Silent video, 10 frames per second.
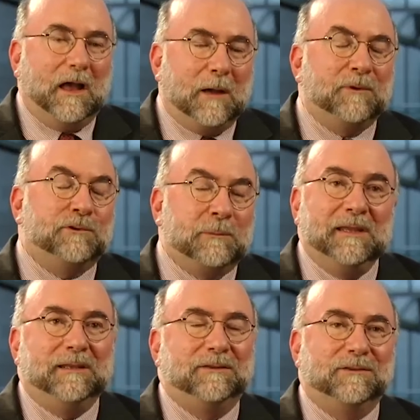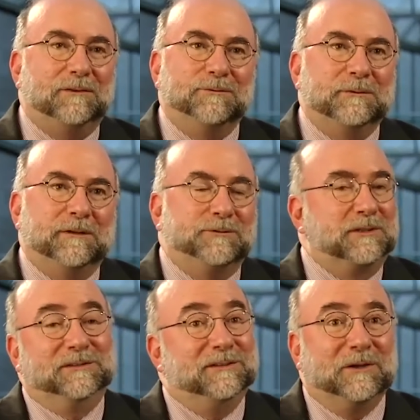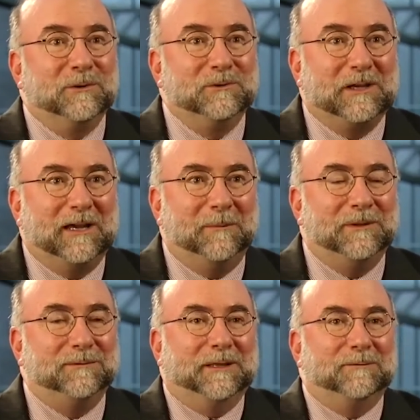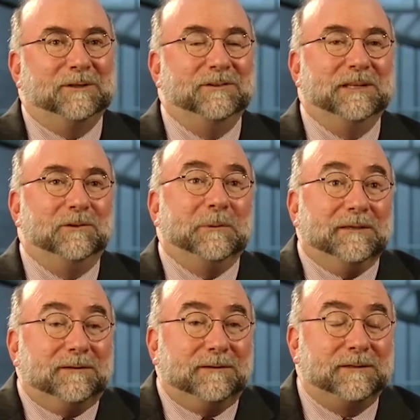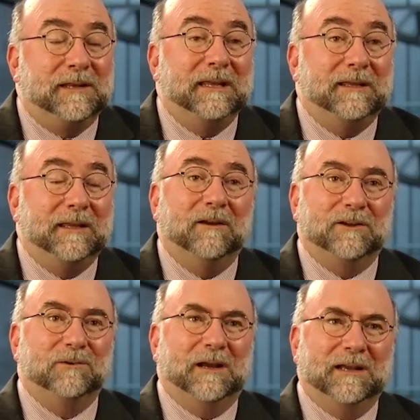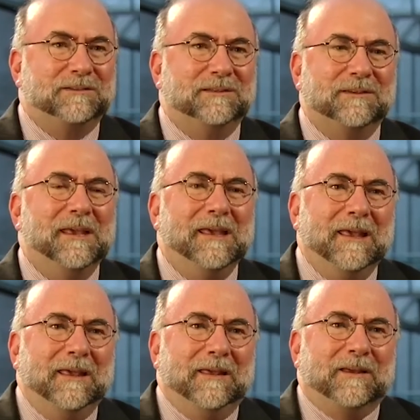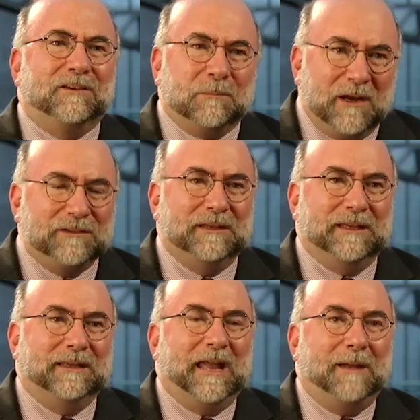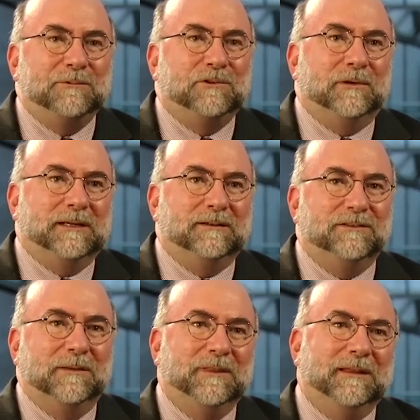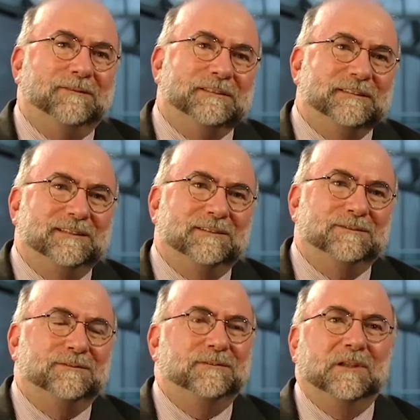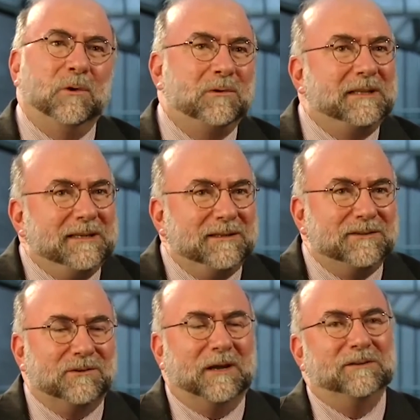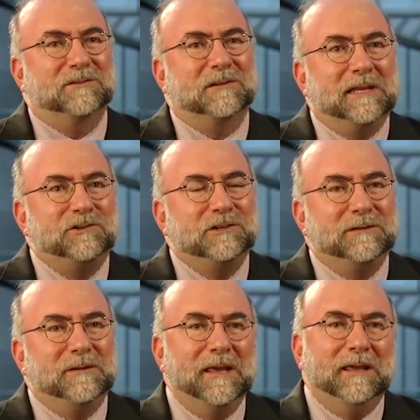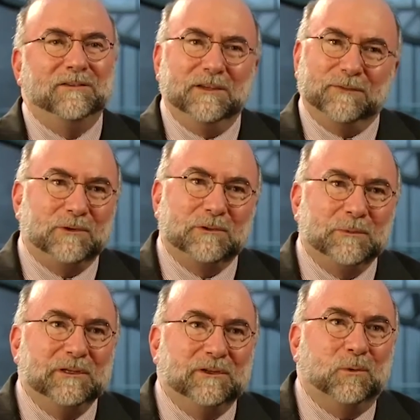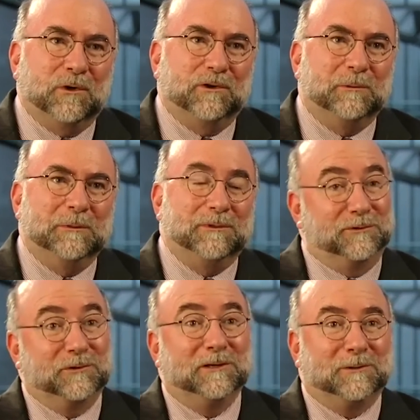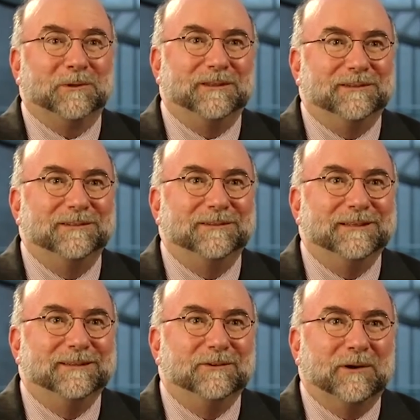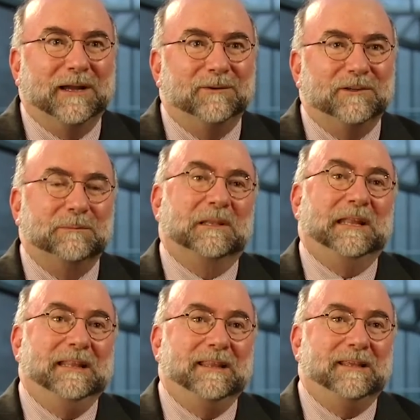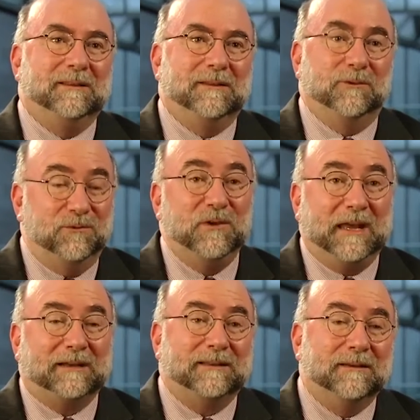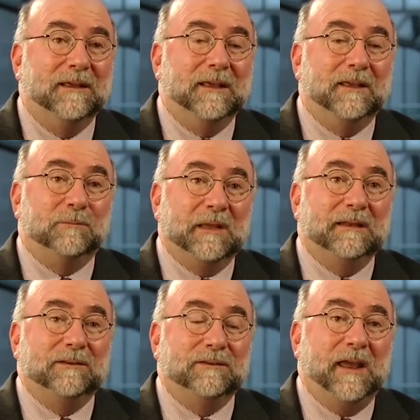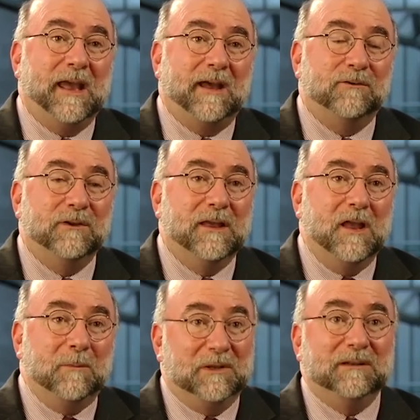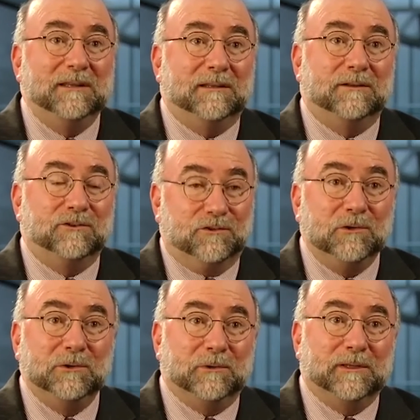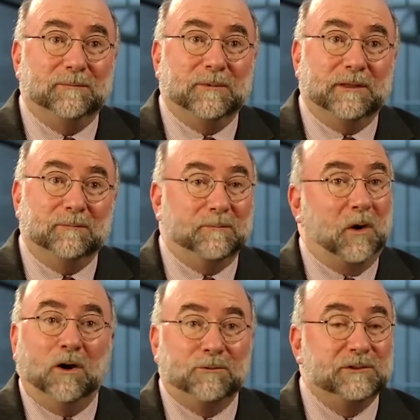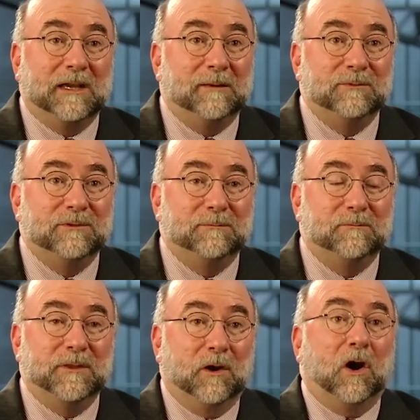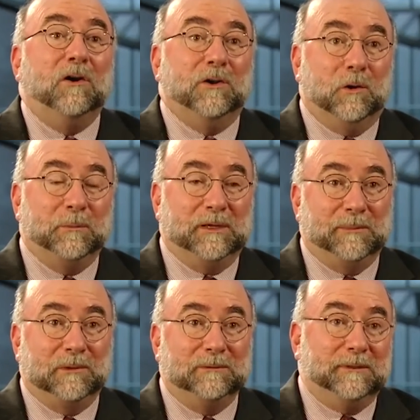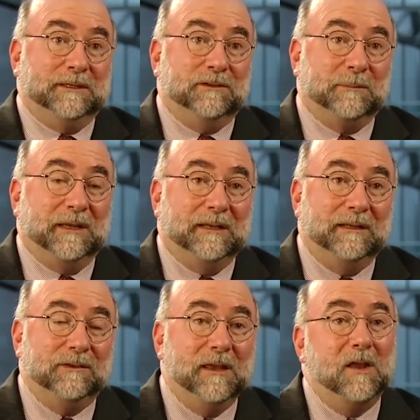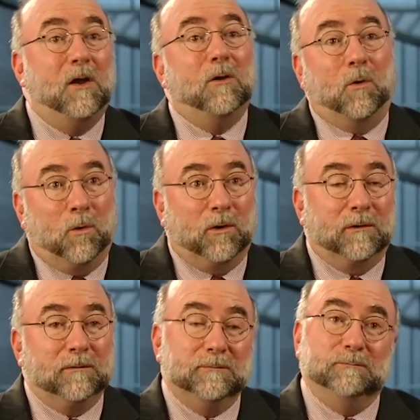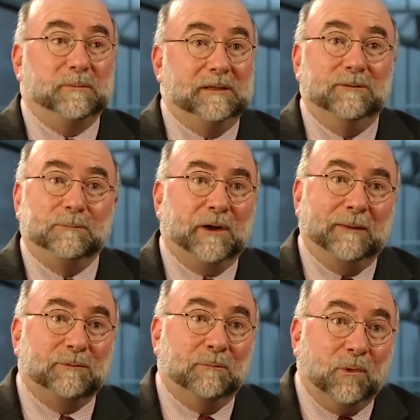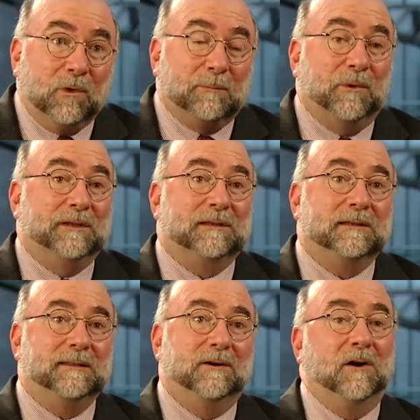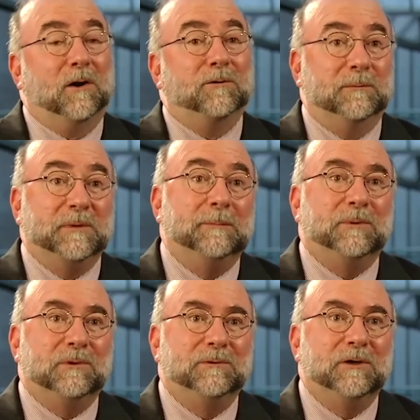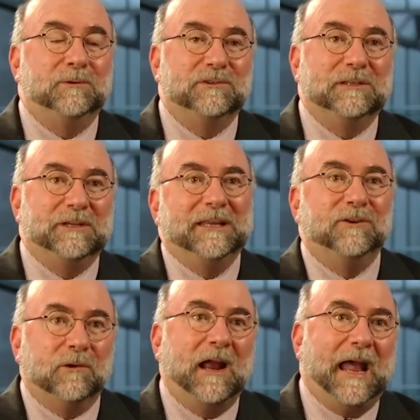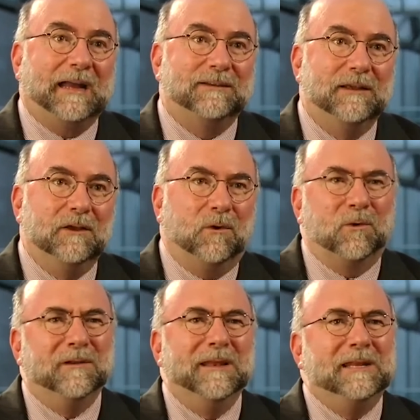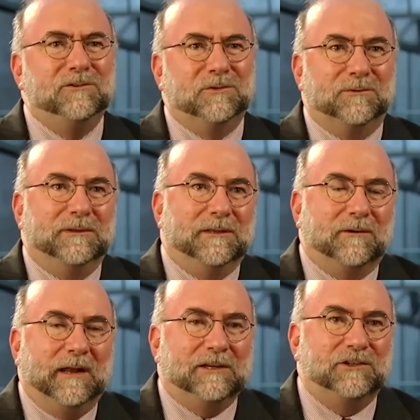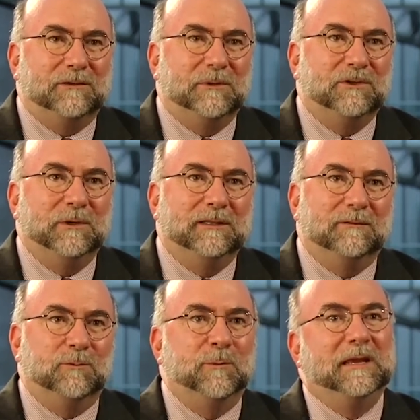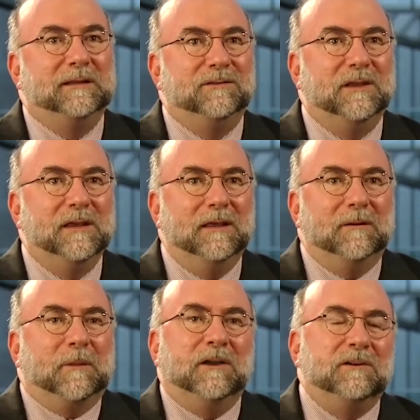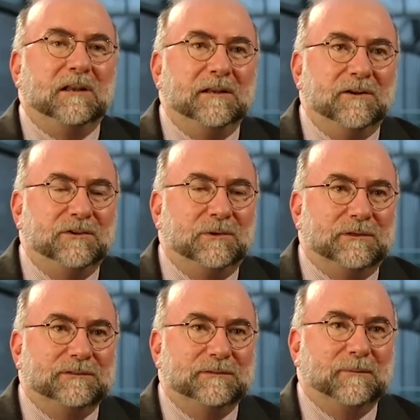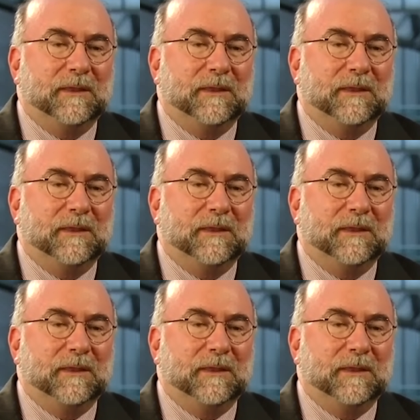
Hopper's paintings have since his own time and continue to be today characterized as expressing, capturing something of a sense of loneliness or isolation. It's difficult to put into words. People have struggled with this in trying to explain the effect that his paintings have. But indeed, it is true that oftentimes there are no people in his paintings, or even perhaps more poignantly, there are often people who don't seem to interact, or the nature of the interaction between them remains unclear to us.